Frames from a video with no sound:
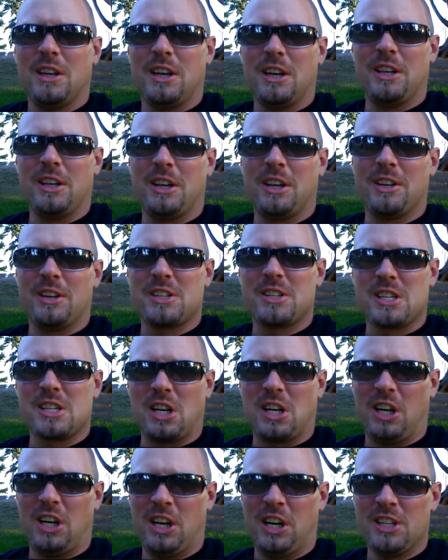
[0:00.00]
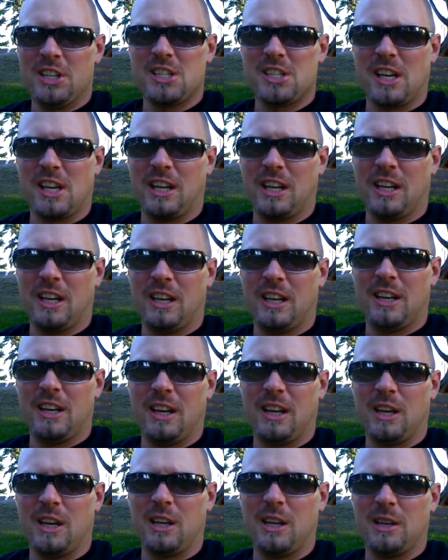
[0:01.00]
Hi there, this is Hans, and
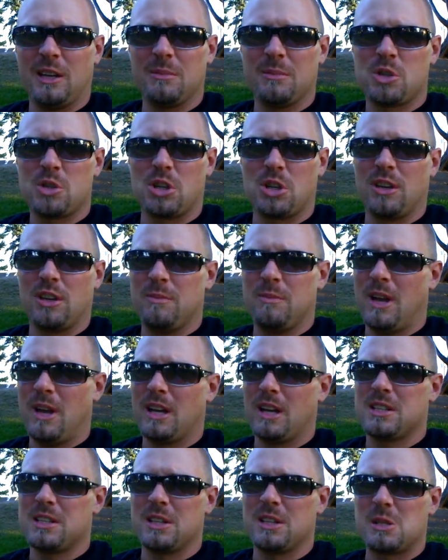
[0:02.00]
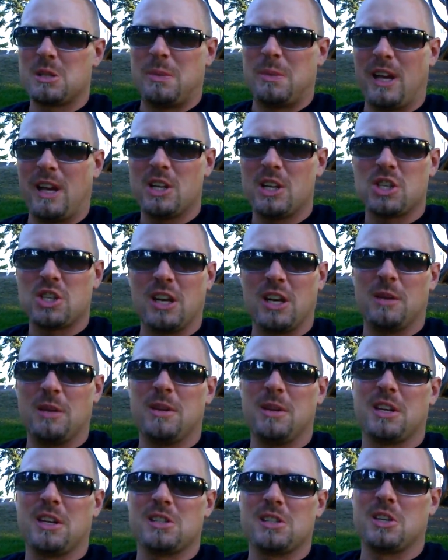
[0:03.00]
I am sure you've made it to this page today
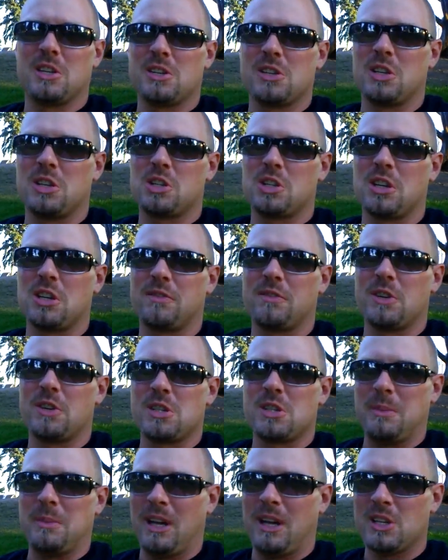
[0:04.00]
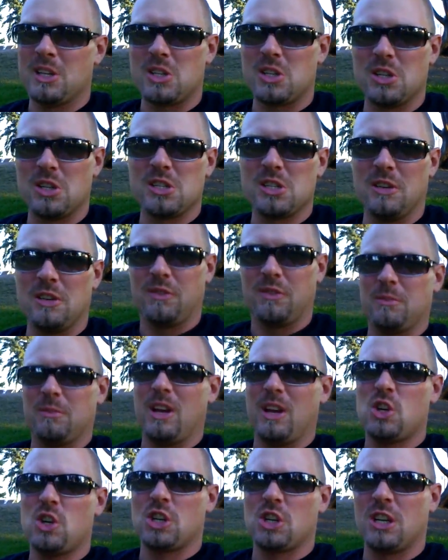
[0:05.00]
because you're searching for some answers and
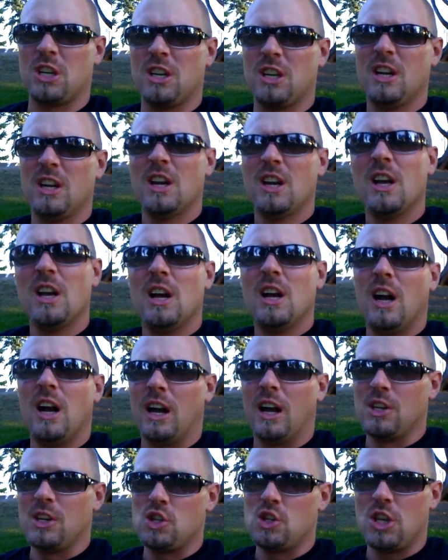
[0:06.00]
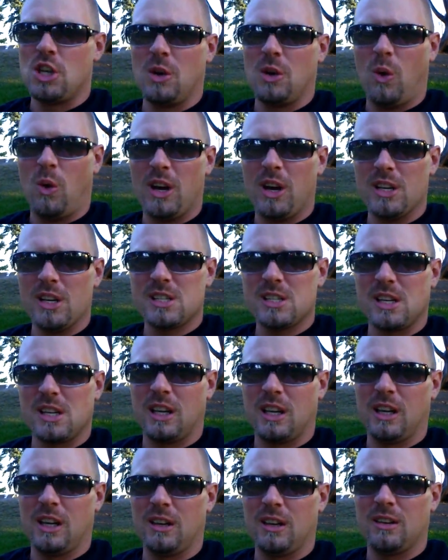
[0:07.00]
information on GeneWize,
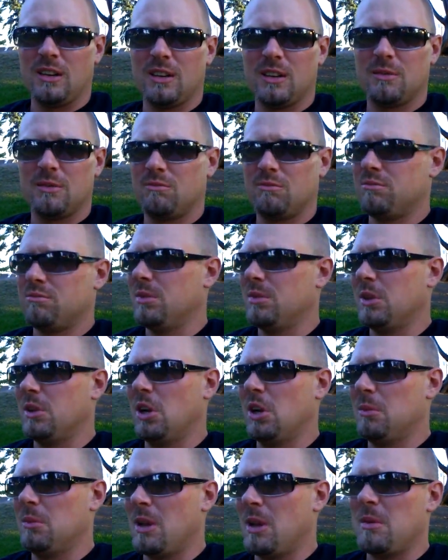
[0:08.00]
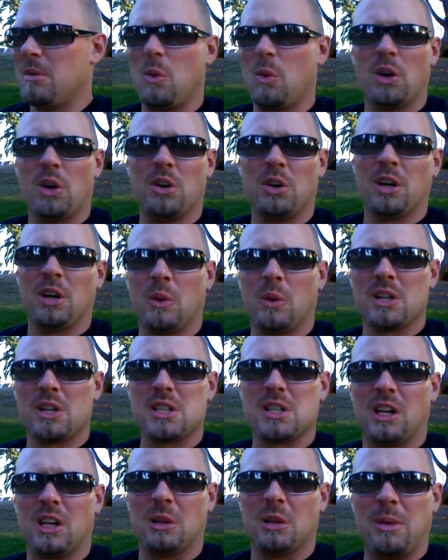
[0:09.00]
and you know, maybe wondering what
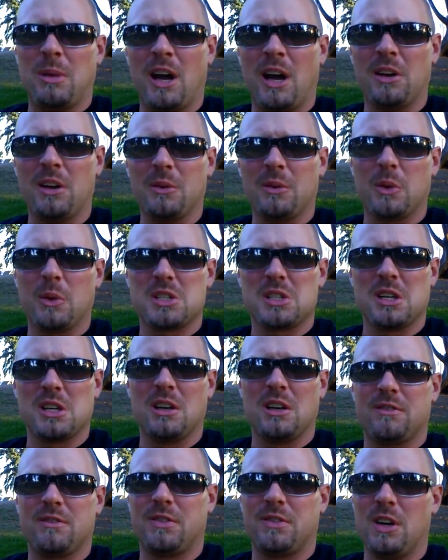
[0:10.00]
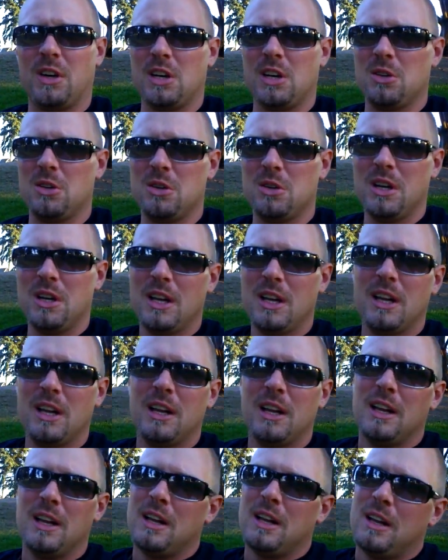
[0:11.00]
it's all about and what's in it for you.
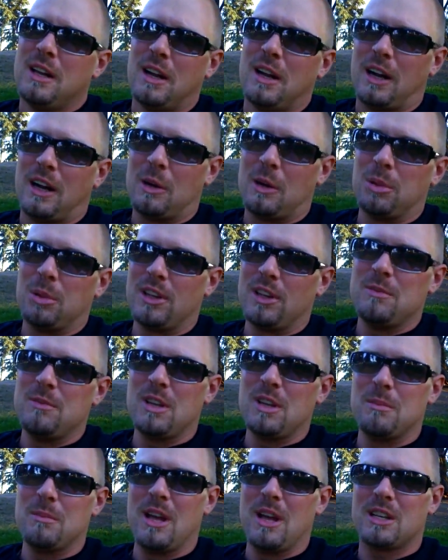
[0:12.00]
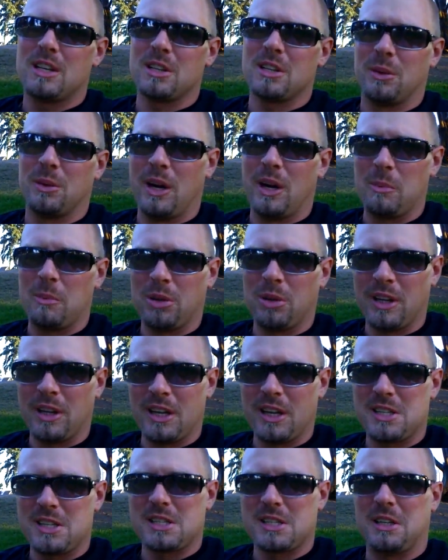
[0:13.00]
Uh, believe me, you made it to the right
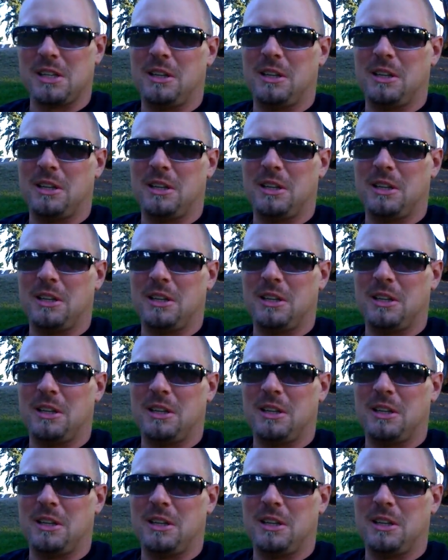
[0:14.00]
place.